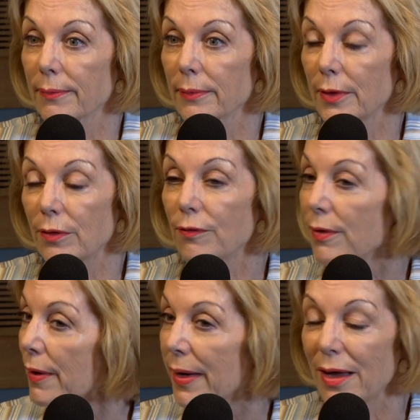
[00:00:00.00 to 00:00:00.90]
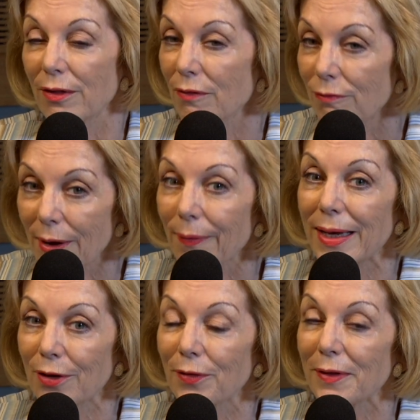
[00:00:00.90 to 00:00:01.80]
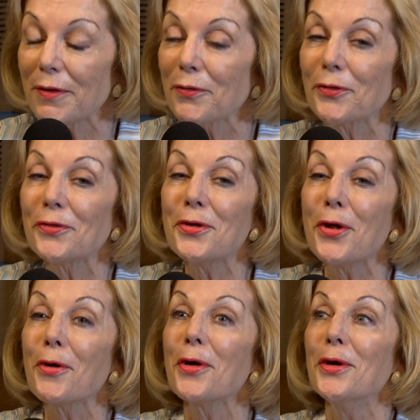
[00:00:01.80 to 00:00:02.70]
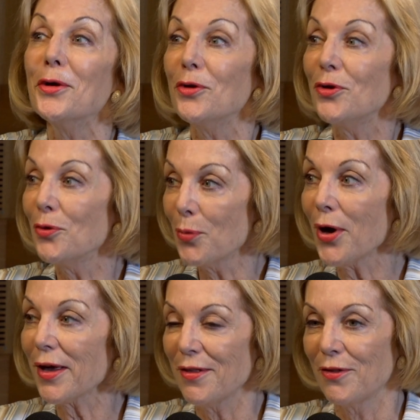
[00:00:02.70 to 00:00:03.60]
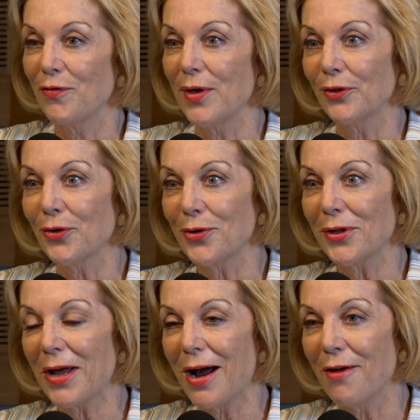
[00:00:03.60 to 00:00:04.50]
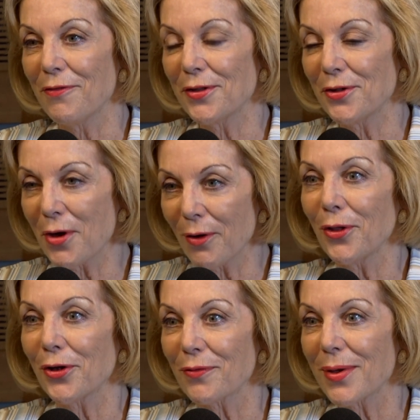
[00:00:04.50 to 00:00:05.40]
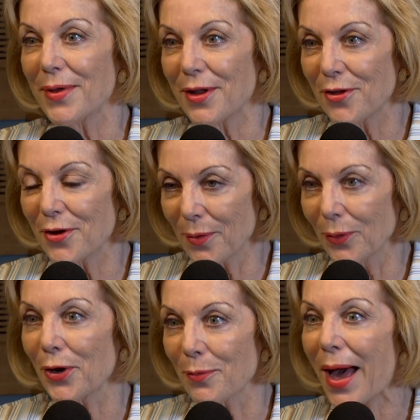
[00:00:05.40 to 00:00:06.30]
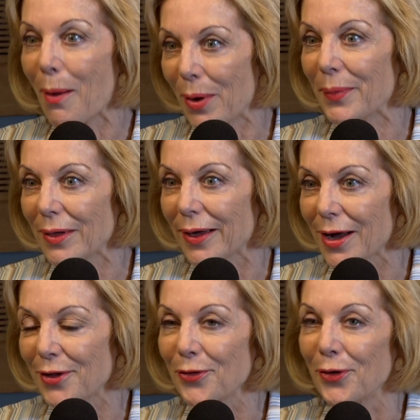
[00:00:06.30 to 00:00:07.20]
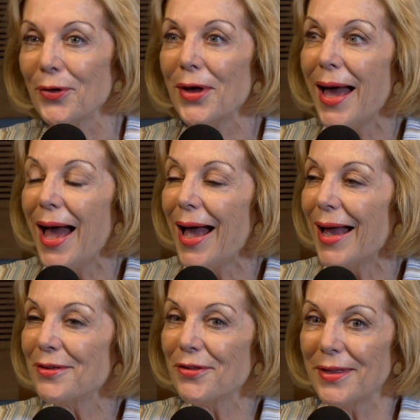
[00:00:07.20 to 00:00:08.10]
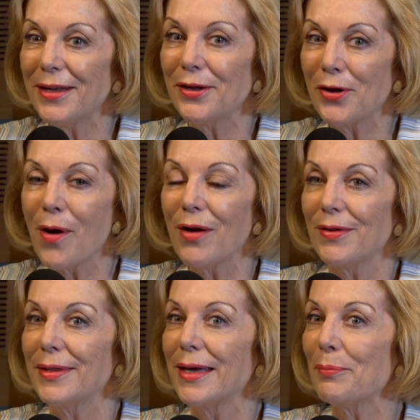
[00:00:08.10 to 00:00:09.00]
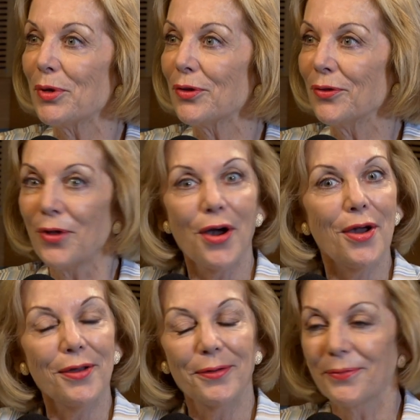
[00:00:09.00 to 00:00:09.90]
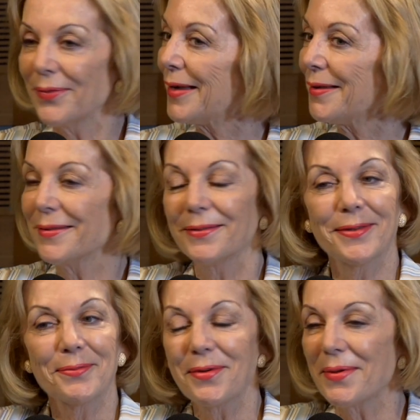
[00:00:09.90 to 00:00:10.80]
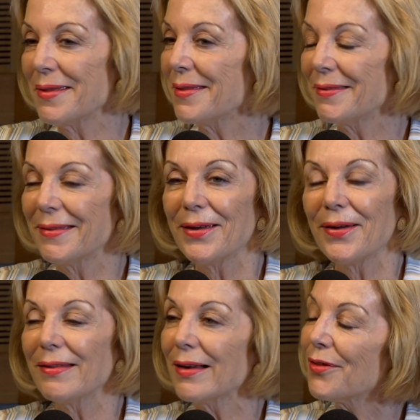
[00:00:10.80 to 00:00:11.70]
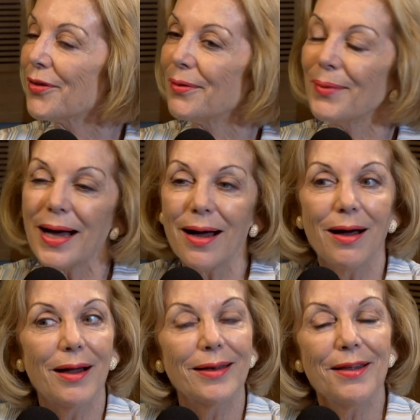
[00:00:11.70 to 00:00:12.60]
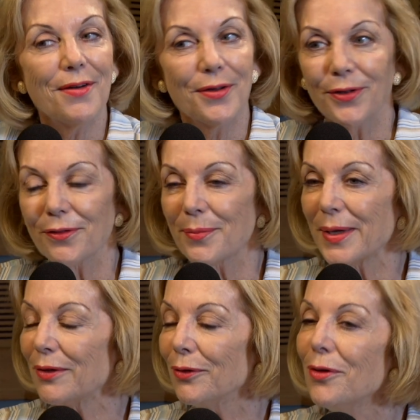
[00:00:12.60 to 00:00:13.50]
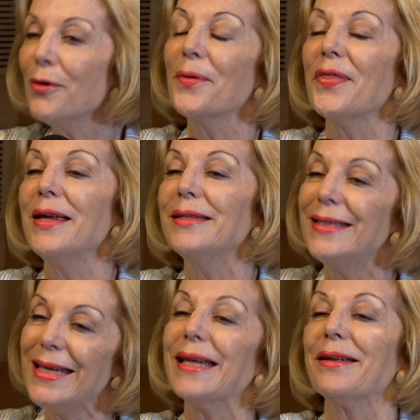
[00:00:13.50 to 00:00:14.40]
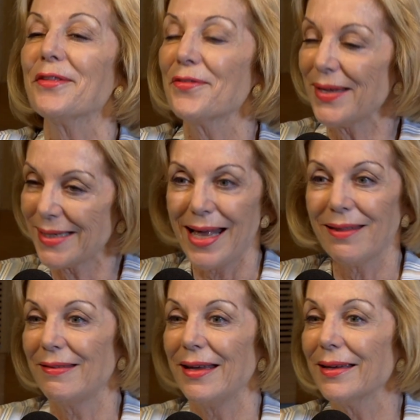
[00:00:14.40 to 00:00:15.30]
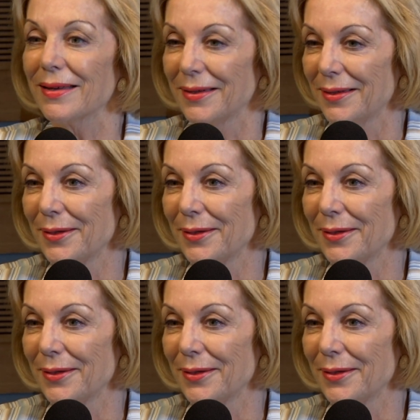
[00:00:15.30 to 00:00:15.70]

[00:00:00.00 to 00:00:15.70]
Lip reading: It's a very interesting series because, you know, you work in this field all your life and you know a lot of women and you know a lot about women like I do, and you think you know everything, but no, there's some women in this series and I thought, wow, I'd never heard of them and look what they did. It's fantastic.